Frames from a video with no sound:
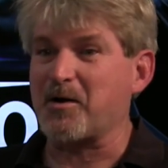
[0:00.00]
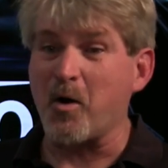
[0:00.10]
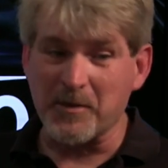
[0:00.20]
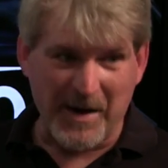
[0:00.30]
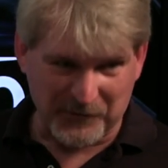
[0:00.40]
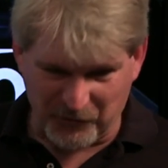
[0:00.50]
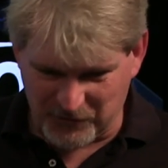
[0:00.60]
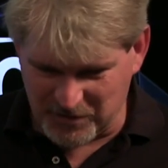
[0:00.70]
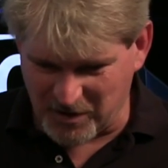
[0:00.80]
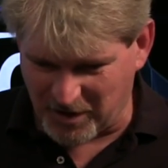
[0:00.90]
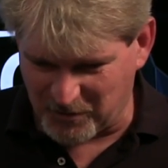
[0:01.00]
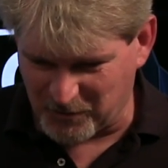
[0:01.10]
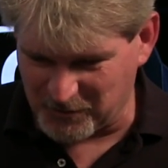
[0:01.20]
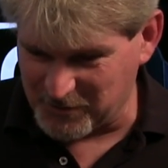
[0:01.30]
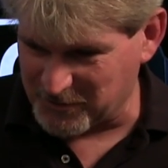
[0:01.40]
going back to the uh,
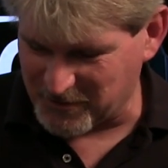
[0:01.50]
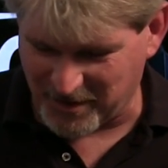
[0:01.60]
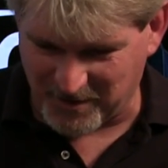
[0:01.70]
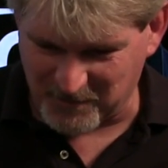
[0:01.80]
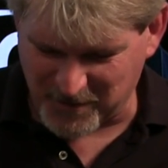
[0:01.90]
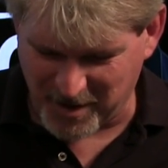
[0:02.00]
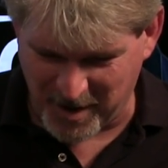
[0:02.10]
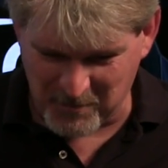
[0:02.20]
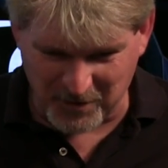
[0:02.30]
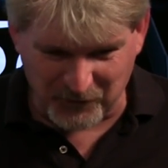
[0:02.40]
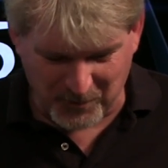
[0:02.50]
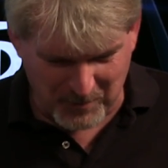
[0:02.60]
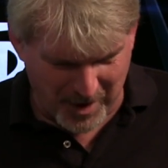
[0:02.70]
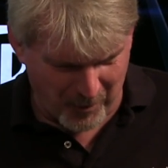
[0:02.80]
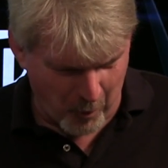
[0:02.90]
earlier um, comments about